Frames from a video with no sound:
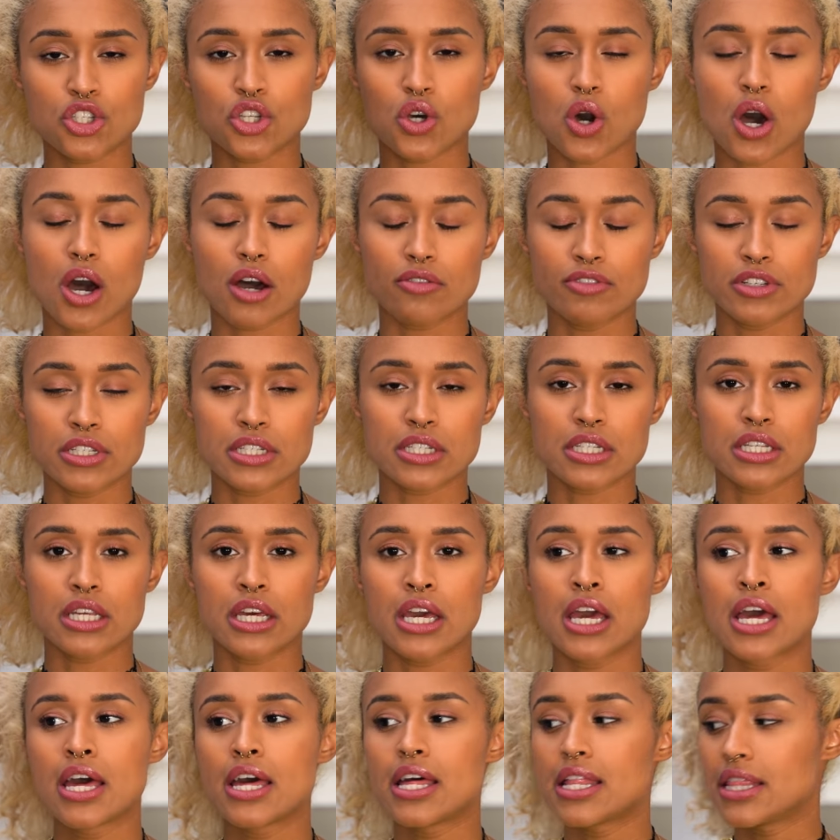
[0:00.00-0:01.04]
so
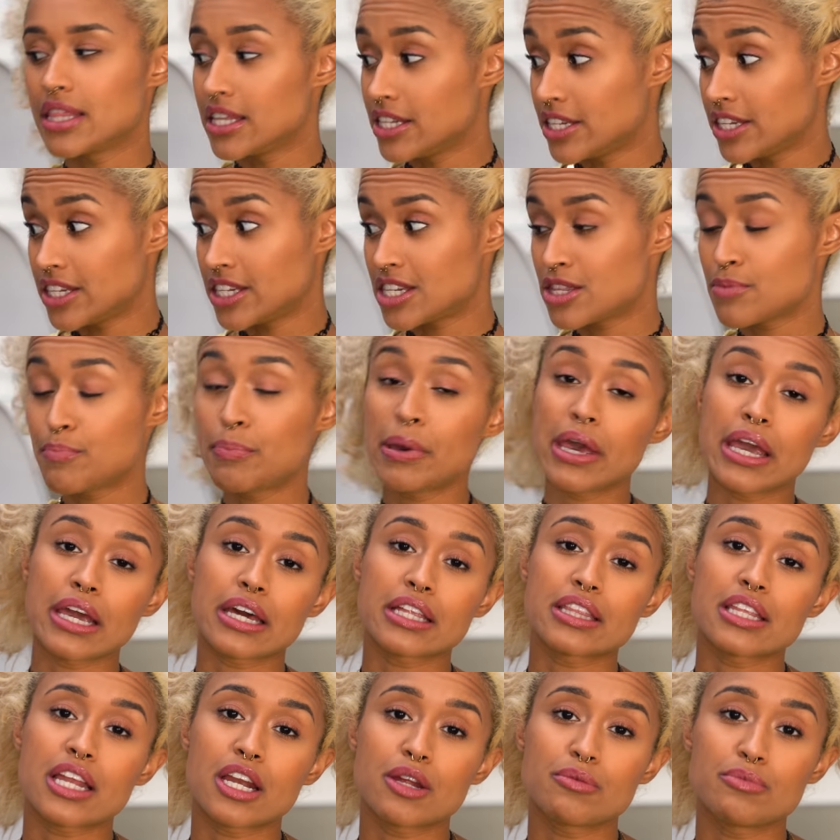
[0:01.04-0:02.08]
obviously this is the
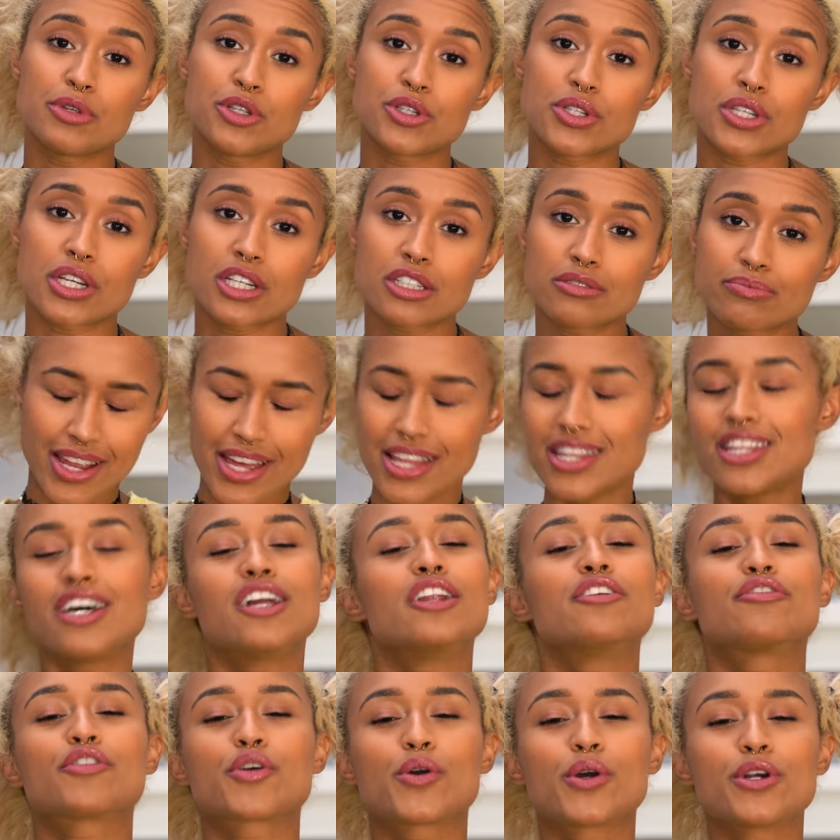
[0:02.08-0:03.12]
pink that I'm using. And then
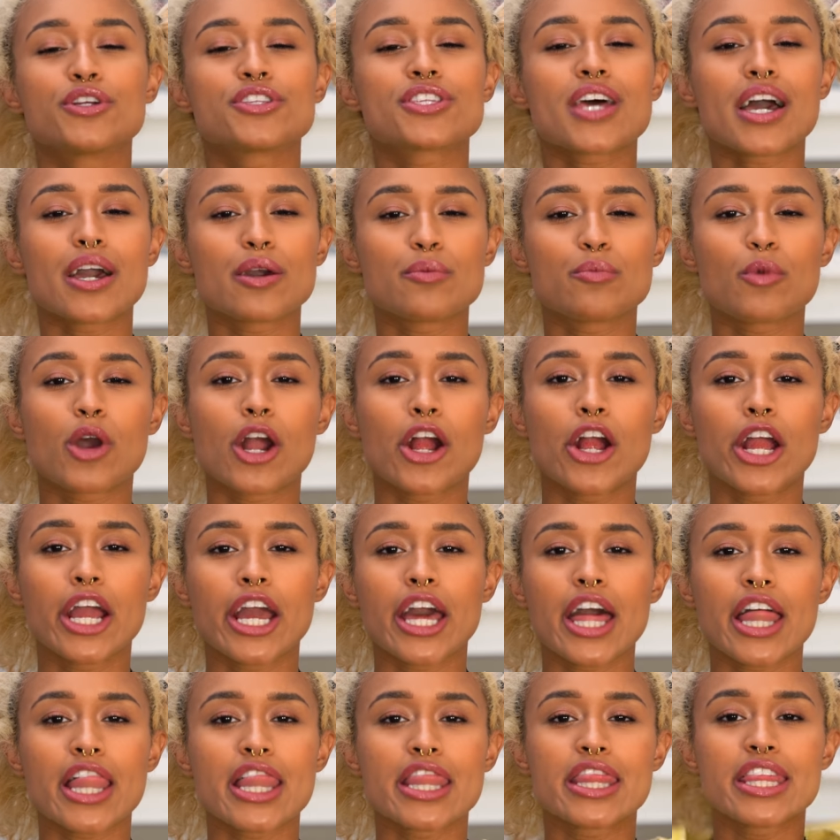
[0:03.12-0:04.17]
of course I'm wearing
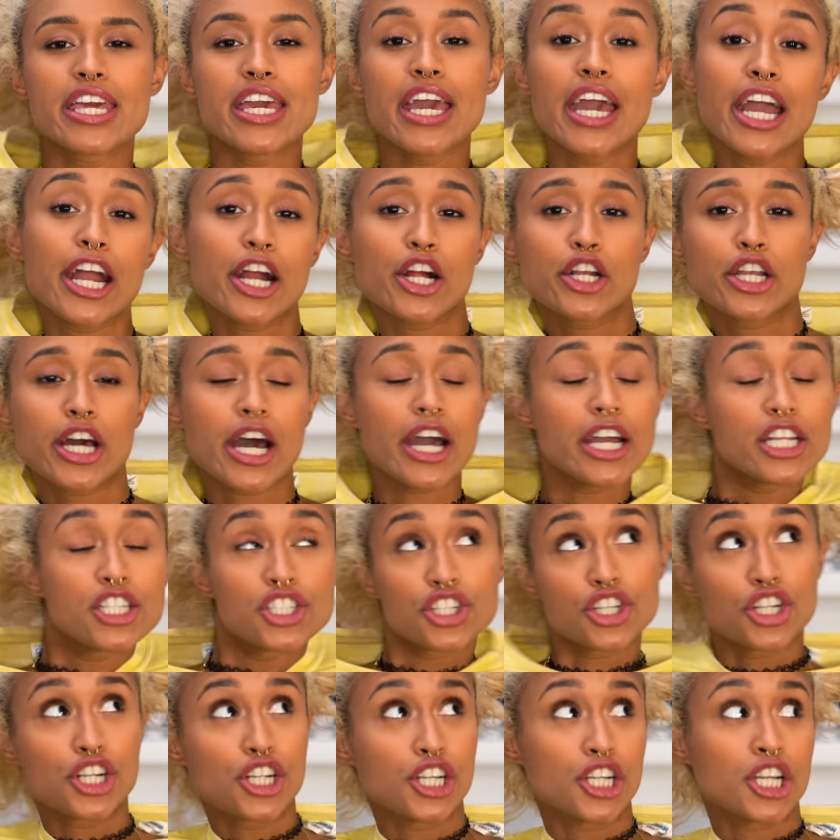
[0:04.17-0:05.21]
the hair dye
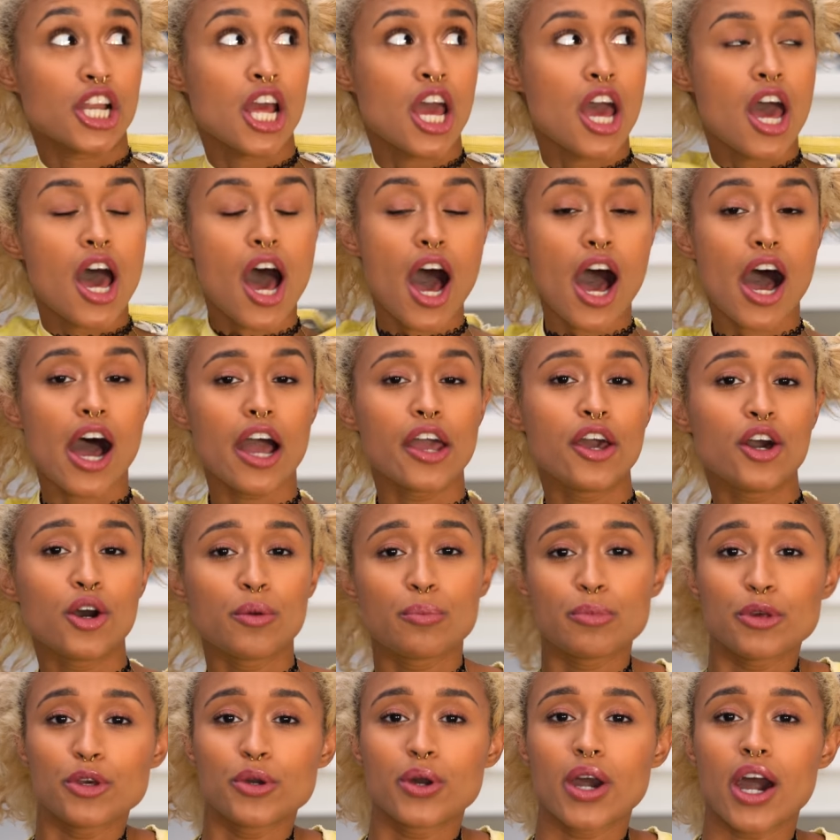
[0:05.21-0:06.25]
shirt. I
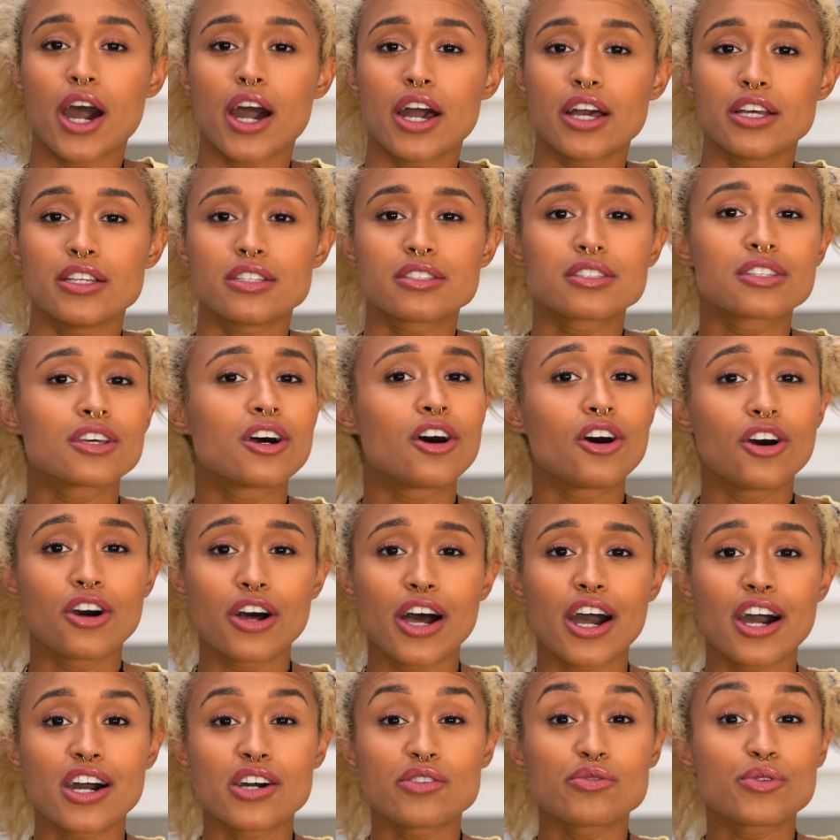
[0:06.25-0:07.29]
hope you guys all
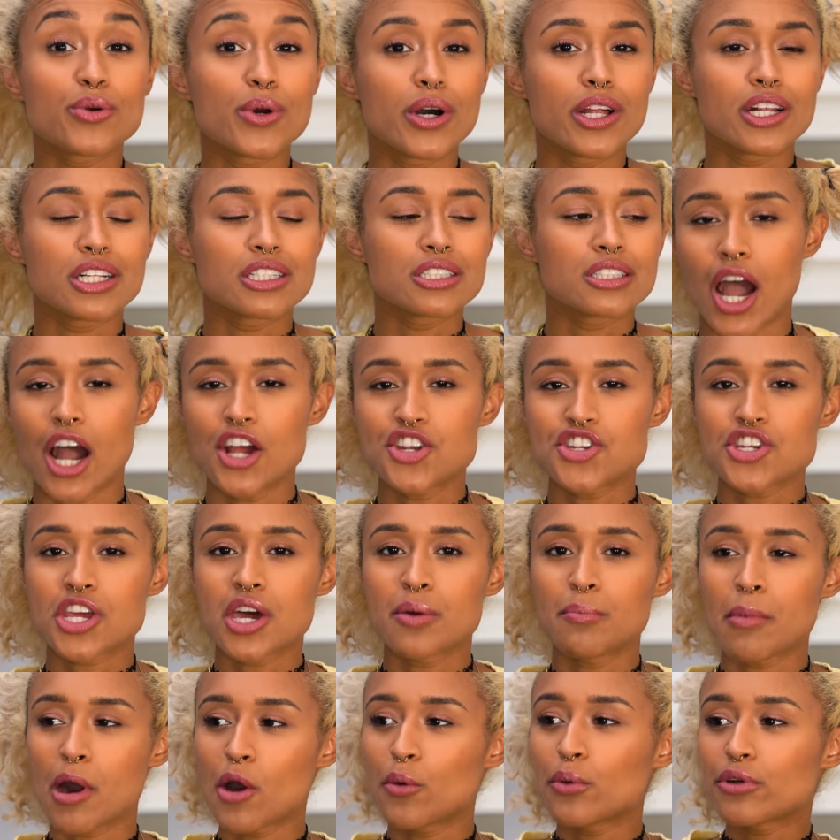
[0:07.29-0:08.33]
have one. I should
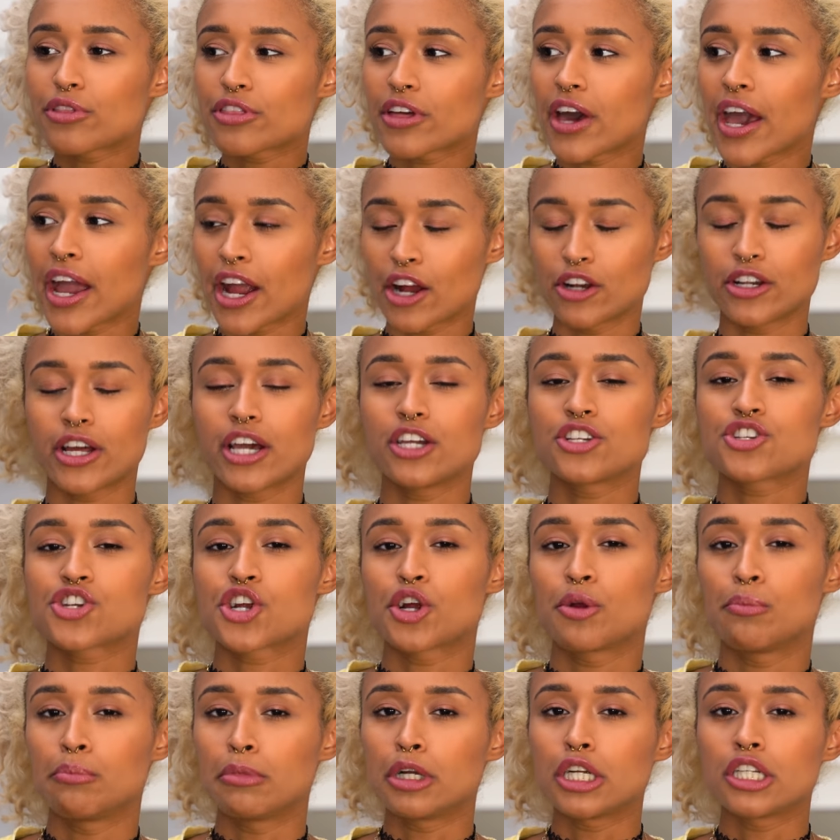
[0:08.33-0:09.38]
come out with a hair dye
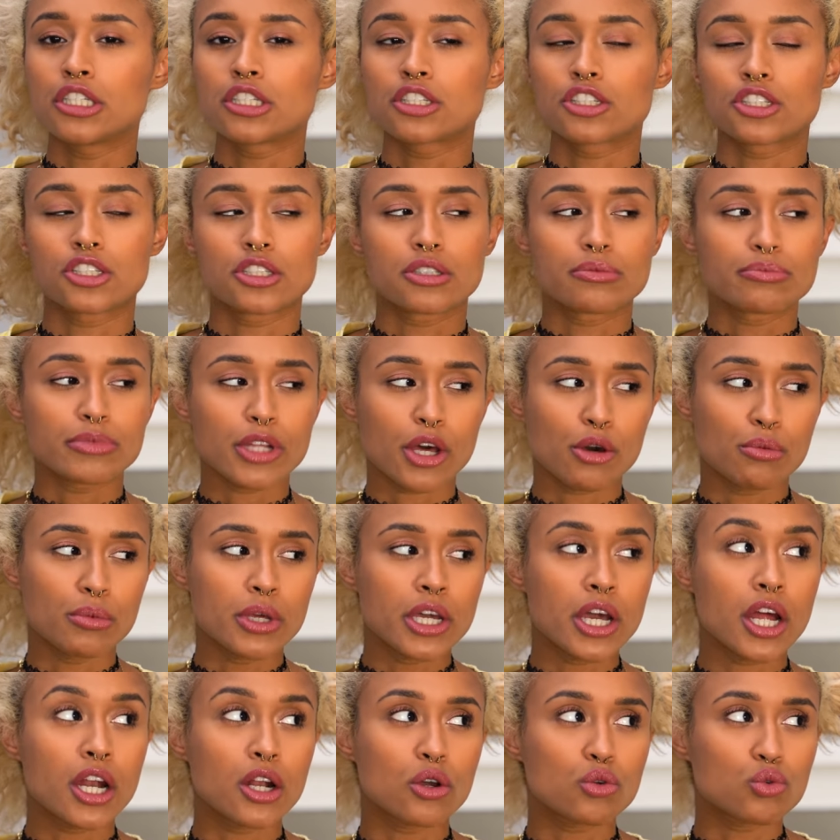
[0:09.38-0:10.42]
shirt merch. That would
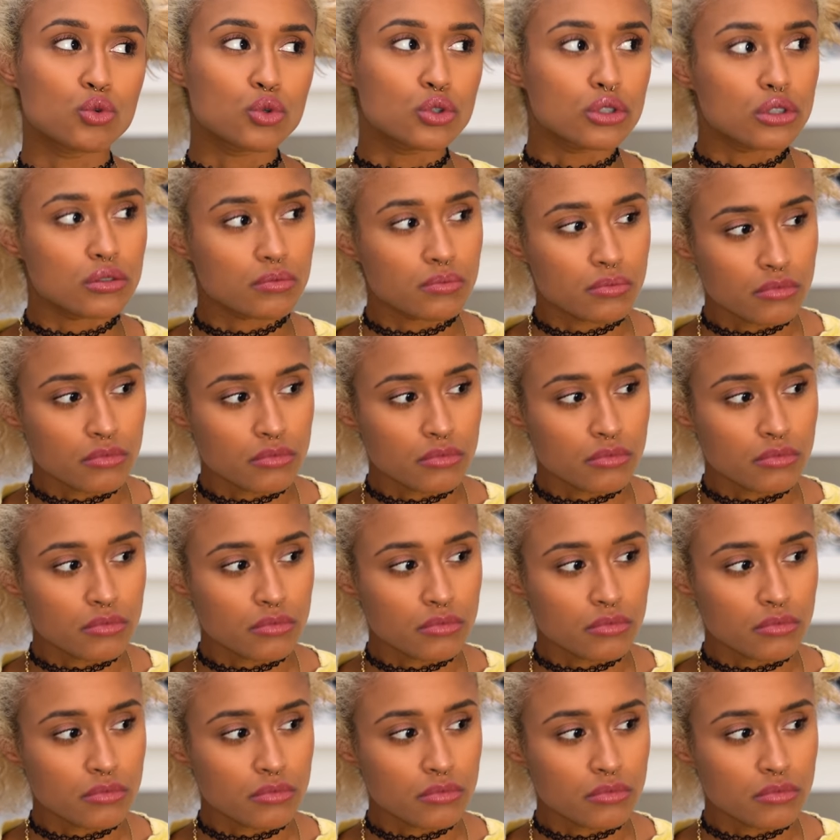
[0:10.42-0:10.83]
be kind of cool.